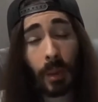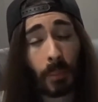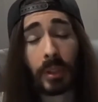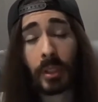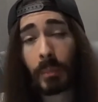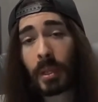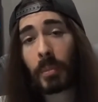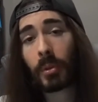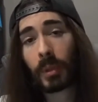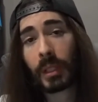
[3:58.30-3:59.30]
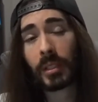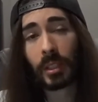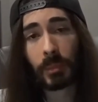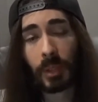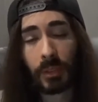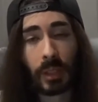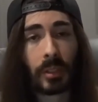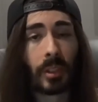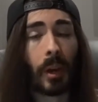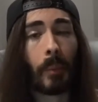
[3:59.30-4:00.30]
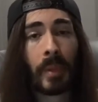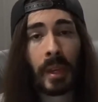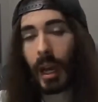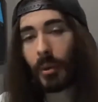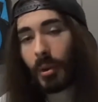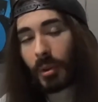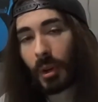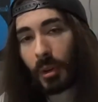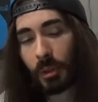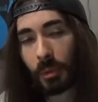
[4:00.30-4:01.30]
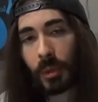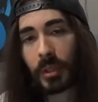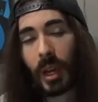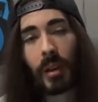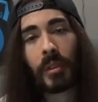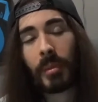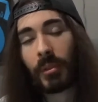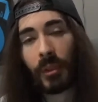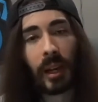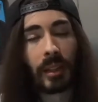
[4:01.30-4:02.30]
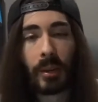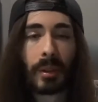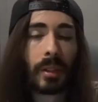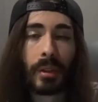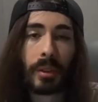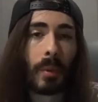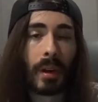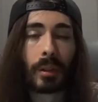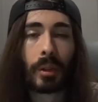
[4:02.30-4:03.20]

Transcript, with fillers: but some people really seem to think so. I won't go through a ton of them, in fact, I really only want to